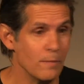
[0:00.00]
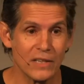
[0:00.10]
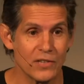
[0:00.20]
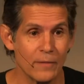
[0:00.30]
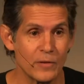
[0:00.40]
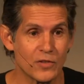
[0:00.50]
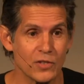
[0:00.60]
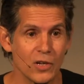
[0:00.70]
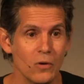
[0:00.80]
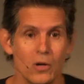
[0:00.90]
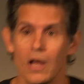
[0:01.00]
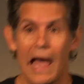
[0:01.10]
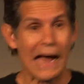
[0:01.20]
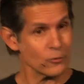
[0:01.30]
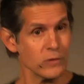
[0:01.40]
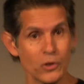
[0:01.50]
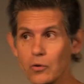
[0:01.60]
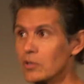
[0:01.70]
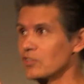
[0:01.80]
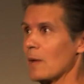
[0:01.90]
in San Francisco, actually
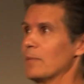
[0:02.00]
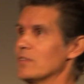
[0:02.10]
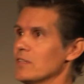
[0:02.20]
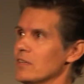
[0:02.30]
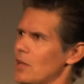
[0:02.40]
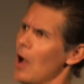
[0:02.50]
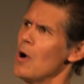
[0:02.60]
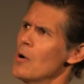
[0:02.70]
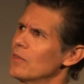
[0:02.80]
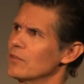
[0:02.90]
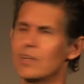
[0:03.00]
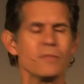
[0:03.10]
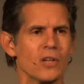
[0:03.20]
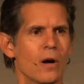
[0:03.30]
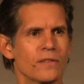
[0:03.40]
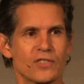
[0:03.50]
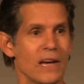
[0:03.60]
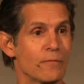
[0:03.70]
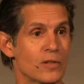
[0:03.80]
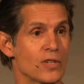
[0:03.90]
looks up and sees, oh, there's something called the San
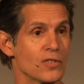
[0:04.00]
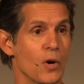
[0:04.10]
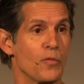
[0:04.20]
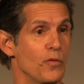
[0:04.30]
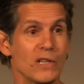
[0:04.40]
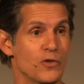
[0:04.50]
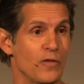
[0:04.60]
Francisco Fringe